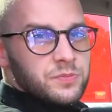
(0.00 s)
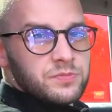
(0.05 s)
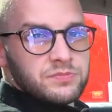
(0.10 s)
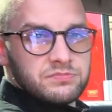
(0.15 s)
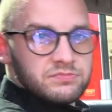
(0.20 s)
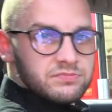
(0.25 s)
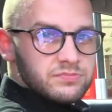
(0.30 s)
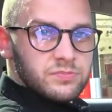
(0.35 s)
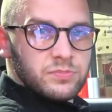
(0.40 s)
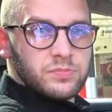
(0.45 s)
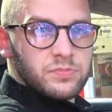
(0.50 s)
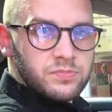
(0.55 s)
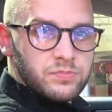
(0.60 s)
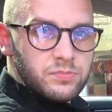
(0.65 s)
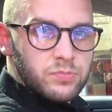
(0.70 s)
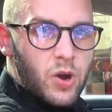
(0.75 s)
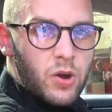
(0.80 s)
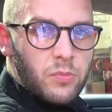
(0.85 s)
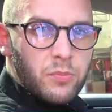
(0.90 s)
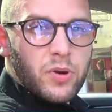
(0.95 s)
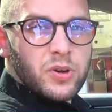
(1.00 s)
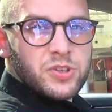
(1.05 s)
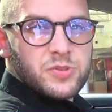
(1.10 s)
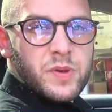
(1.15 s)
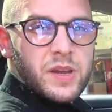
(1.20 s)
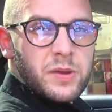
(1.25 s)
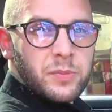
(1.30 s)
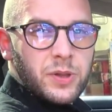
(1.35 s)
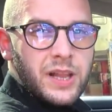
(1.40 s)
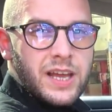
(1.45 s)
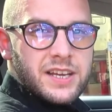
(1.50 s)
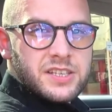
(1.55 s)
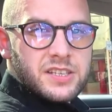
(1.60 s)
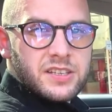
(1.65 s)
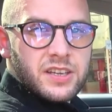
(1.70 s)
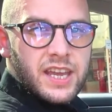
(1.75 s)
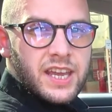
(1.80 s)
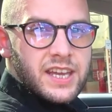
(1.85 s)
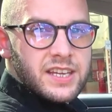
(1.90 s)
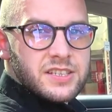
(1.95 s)
what most people
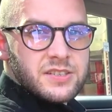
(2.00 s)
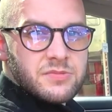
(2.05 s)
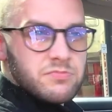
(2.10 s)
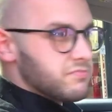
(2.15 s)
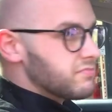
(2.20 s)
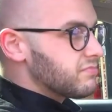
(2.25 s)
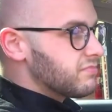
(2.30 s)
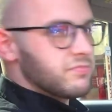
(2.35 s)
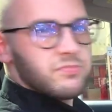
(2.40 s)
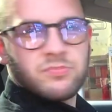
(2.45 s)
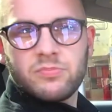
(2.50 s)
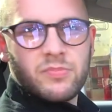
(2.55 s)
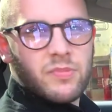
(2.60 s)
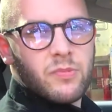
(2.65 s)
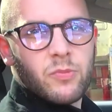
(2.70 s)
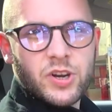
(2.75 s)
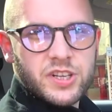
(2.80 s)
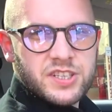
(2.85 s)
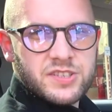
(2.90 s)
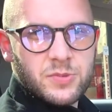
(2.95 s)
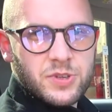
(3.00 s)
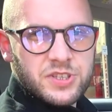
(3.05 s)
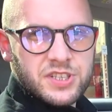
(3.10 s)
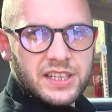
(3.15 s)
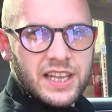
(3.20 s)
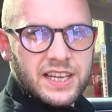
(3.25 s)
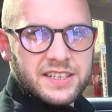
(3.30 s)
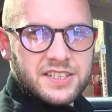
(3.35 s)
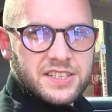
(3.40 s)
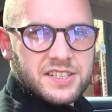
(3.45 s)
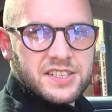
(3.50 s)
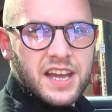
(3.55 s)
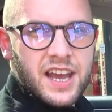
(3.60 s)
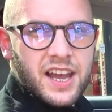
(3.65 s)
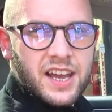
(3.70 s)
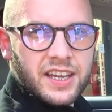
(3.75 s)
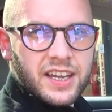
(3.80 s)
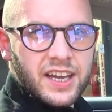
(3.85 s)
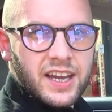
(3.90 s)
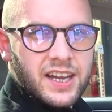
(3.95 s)
ask is, what's it like to
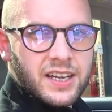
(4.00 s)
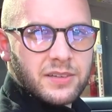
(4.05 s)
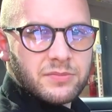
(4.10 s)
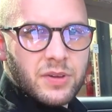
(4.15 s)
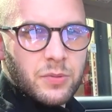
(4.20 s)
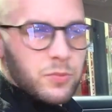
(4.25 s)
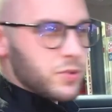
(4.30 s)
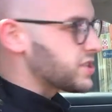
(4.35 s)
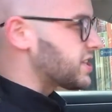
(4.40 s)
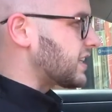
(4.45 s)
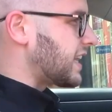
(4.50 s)
start a car and what's